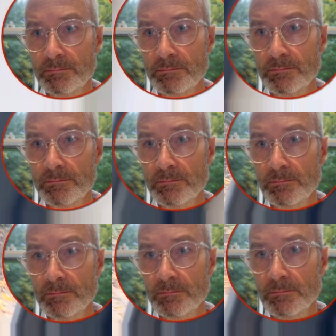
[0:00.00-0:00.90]
We look
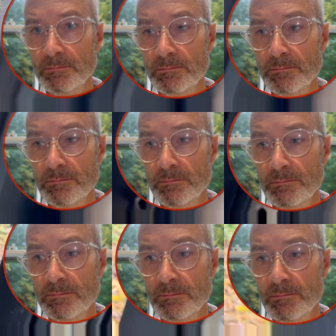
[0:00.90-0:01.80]

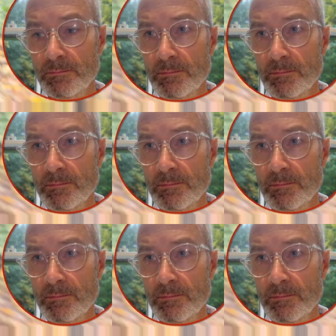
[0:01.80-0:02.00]
outside.